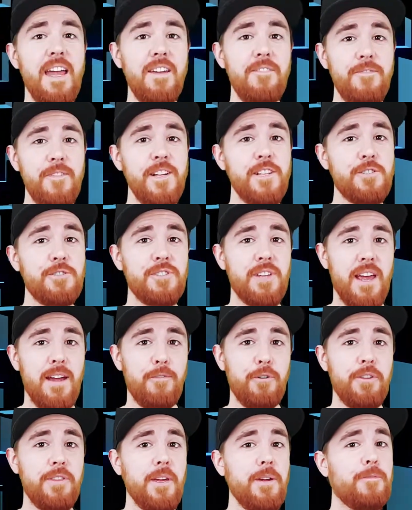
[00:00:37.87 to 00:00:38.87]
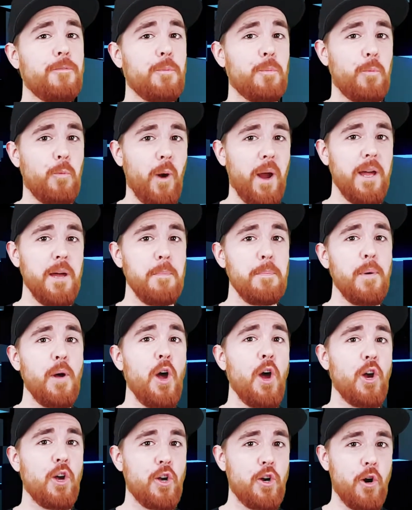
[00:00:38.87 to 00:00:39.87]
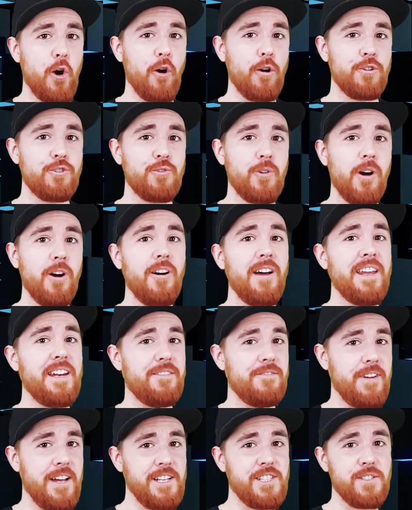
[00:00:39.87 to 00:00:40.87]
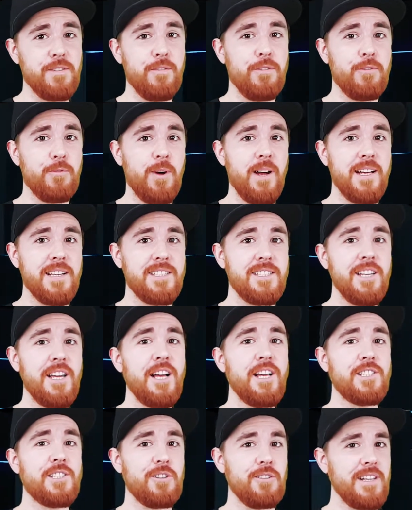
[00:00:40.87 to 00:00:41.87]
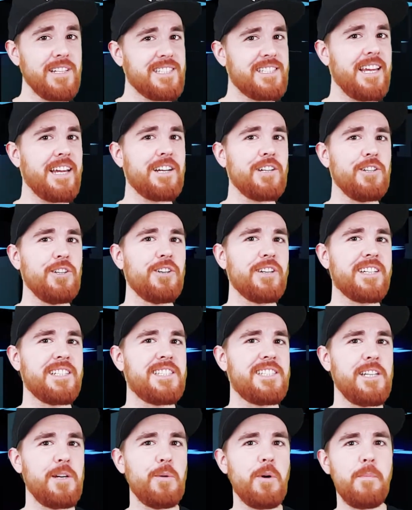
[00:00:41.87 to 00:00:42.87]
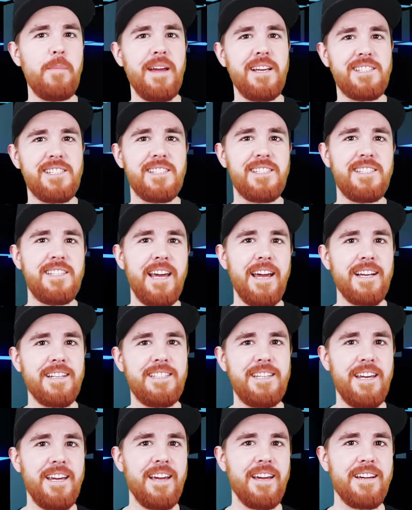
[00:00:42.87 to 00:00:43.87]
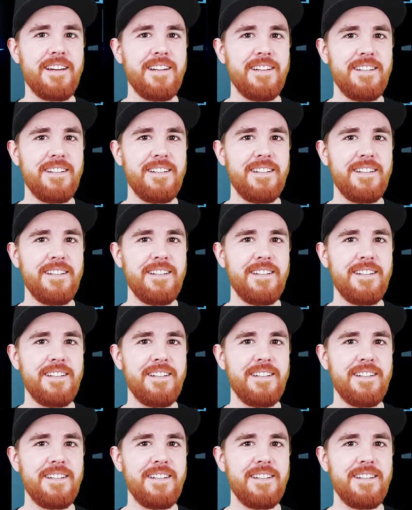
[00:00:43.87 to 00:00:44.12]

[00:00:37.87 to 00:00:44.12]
It features everything from ramp, card draw, and evasive threats, so let's take a look and see what makes this deck tick.